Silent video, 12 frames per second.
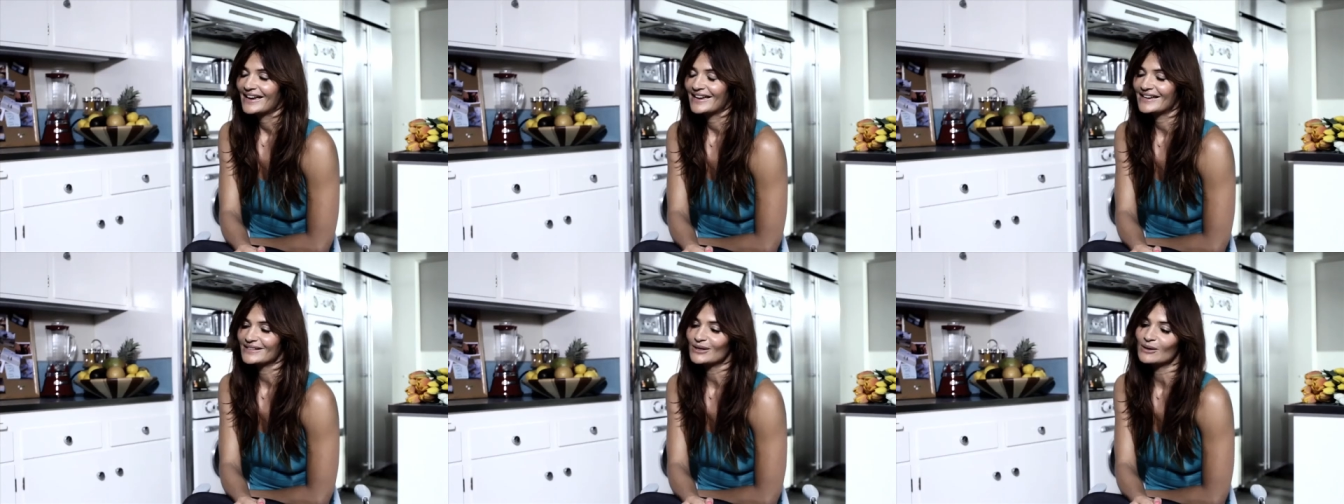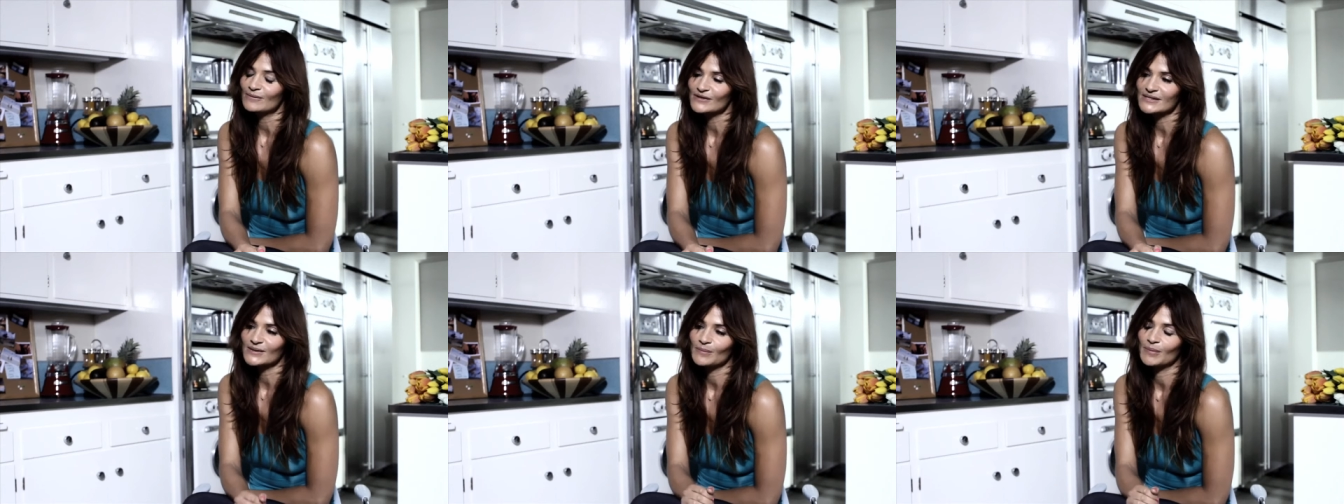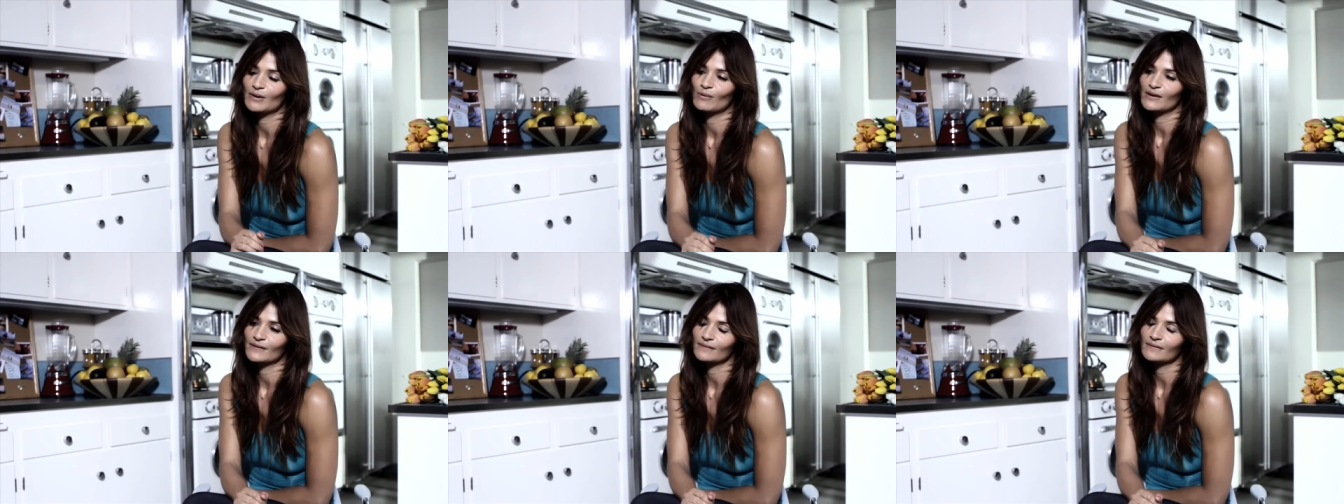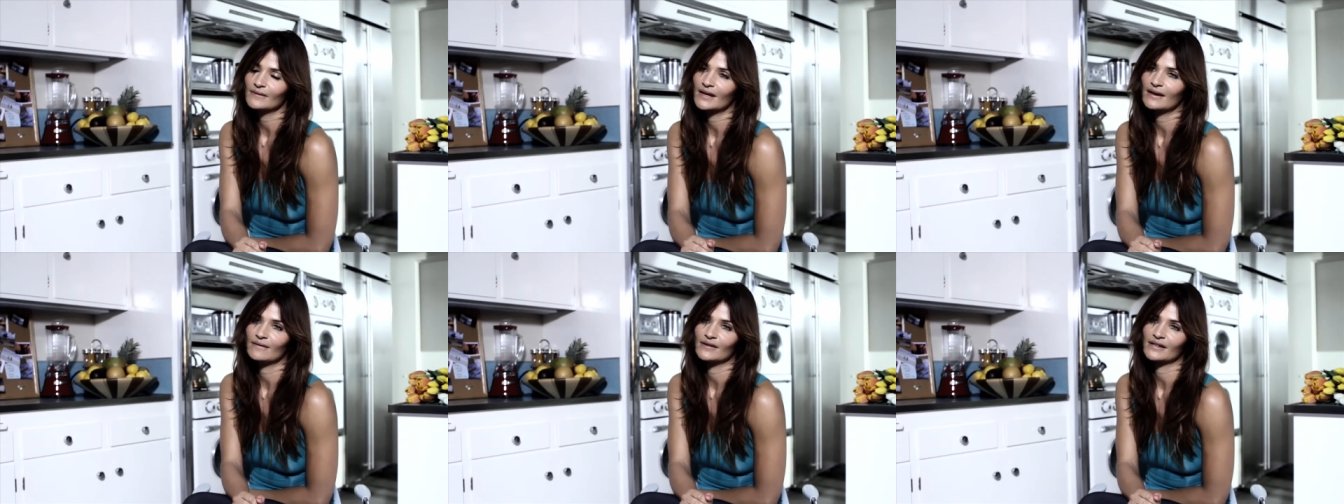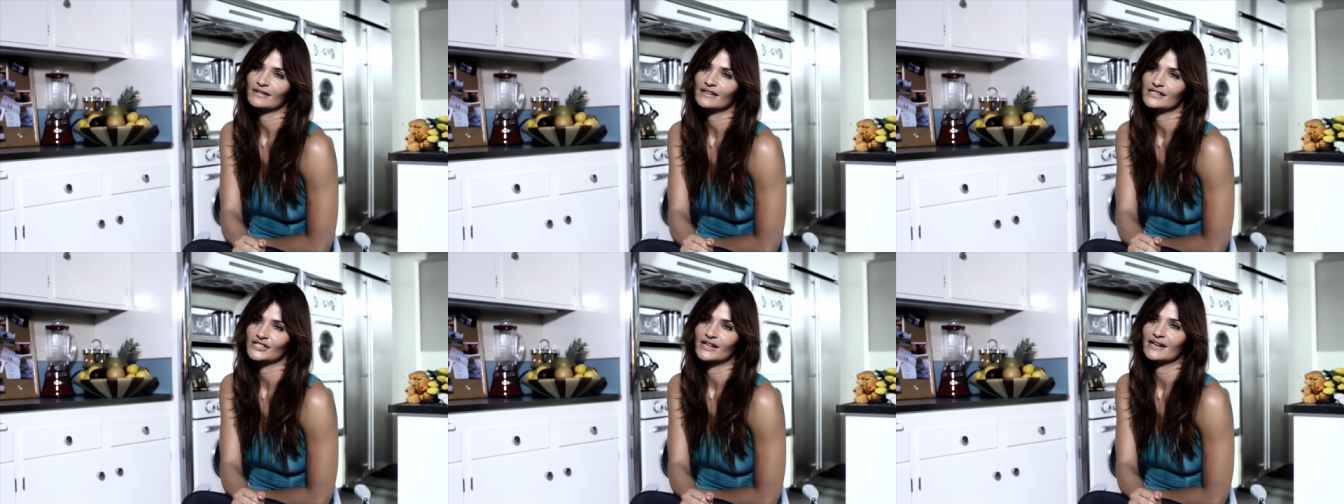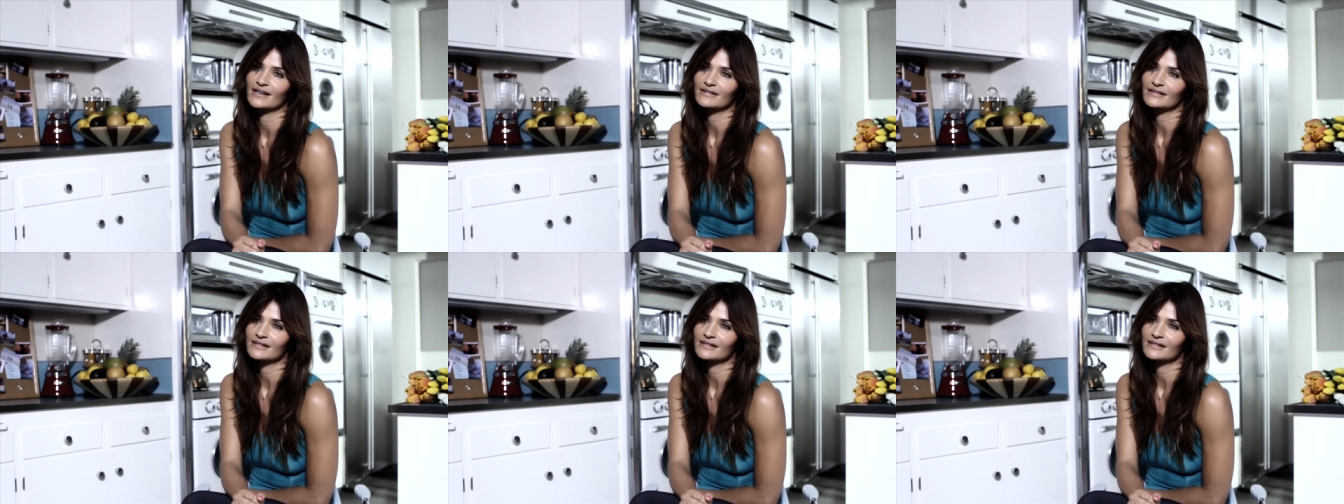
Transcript: and obviously the big one, having a child,